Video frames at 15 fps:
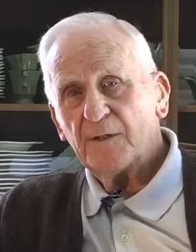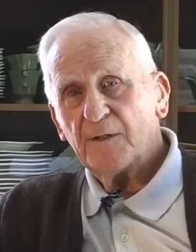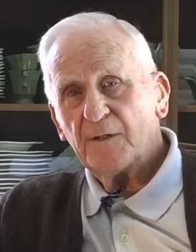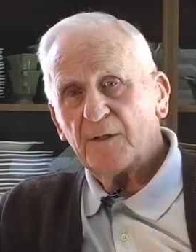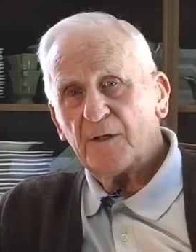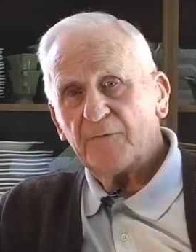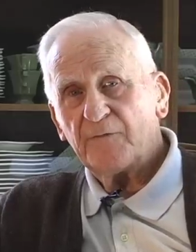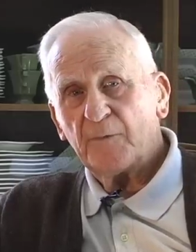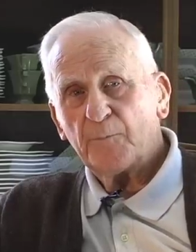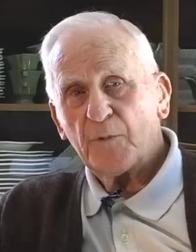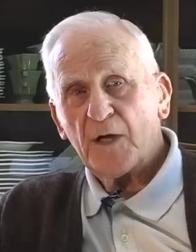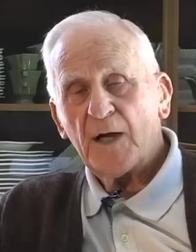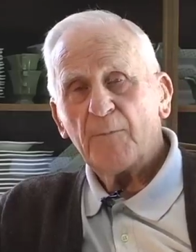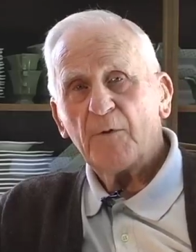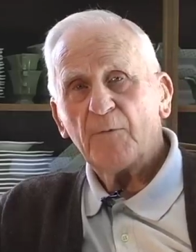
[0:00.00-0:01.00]
a
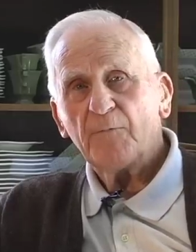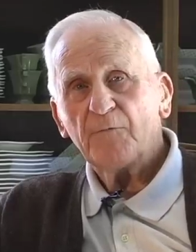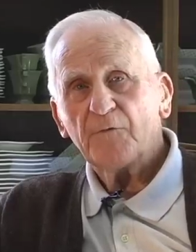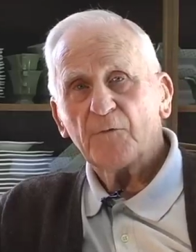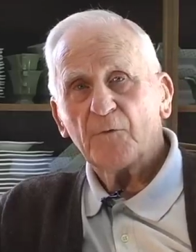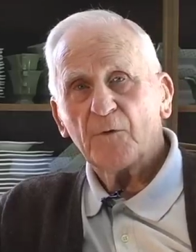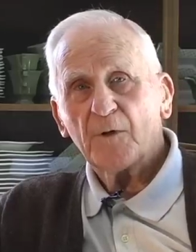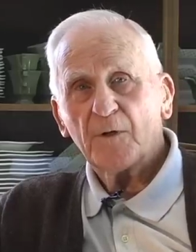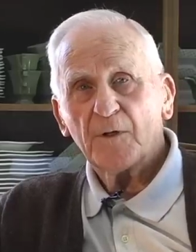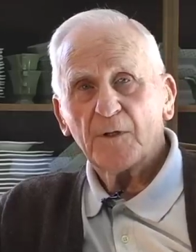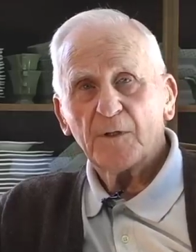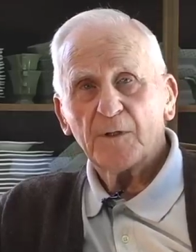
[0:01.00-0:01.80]
problem for